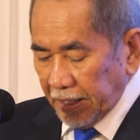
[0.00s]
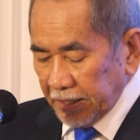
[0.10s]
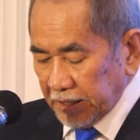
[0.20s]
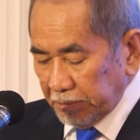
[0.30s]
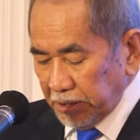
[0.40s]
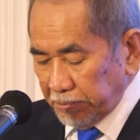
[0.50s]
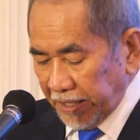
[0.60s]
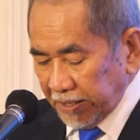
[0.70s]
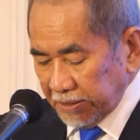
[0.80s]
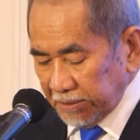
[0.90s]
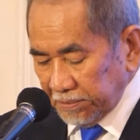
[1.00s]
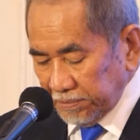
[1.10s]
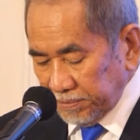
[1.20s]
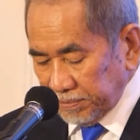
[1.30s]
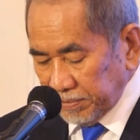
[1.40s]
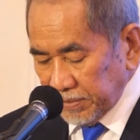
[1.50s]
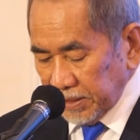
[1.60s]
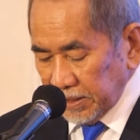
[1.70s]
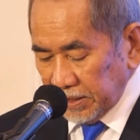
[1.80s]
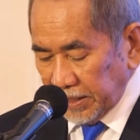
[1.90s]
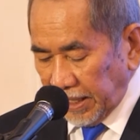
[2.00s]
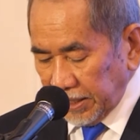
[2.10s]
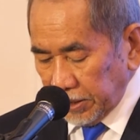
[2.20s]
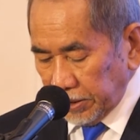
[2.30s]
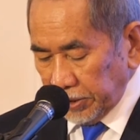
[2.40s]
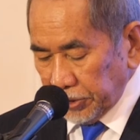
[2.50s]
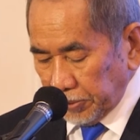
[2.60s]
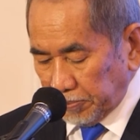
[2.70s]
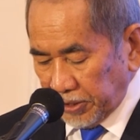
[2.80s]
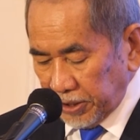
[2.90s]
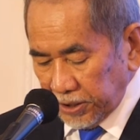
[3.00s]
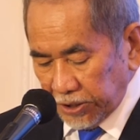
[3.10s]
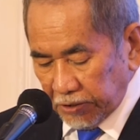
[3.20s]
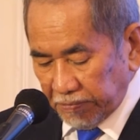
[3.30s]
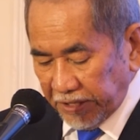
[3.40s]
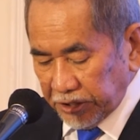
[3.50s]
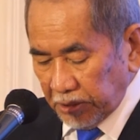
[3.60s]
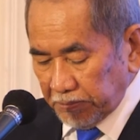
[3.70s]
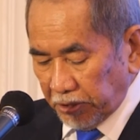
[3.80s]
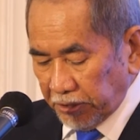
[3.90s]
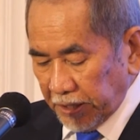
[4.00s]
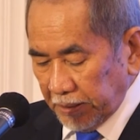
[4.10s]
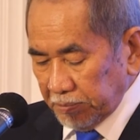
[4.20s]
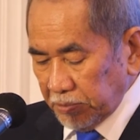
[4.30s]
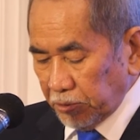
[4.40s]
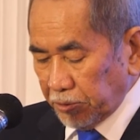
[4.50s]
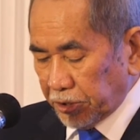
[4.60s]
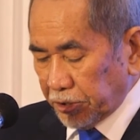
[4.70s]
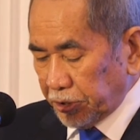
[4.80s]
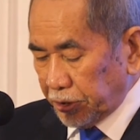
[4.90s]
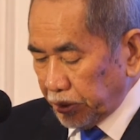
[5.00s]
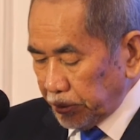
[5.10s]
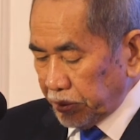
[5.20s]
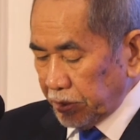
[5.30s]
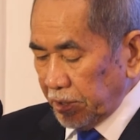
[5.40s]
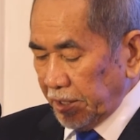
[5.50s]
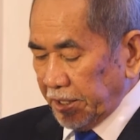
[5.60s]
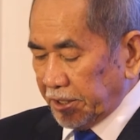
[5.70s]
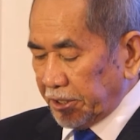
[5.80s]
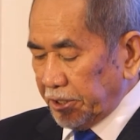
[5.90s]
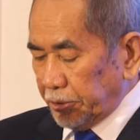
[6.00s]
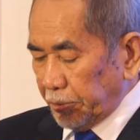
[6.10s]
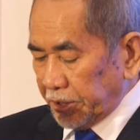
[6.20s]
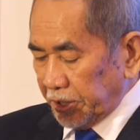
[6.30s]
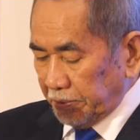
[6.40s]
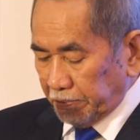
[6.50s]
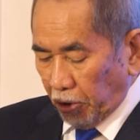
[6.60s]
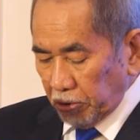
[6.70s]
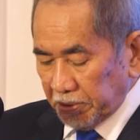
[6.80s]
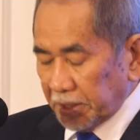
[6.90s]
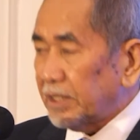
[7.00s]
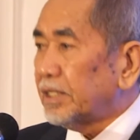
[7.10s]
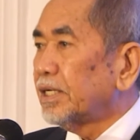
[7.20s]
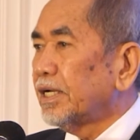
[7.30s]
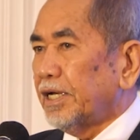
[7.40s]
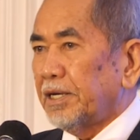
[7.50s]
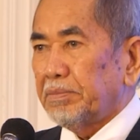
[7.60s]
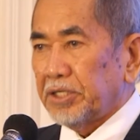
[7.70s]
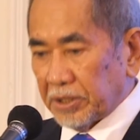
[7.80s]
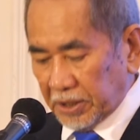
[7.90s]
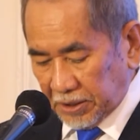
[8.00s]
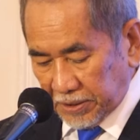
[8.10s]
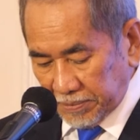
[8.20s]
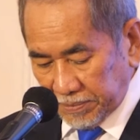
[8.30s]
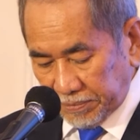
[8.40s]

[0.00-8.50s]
SME Bank, Young Entrepreneurs Innovation Program to increase youth and graduate involvement in business.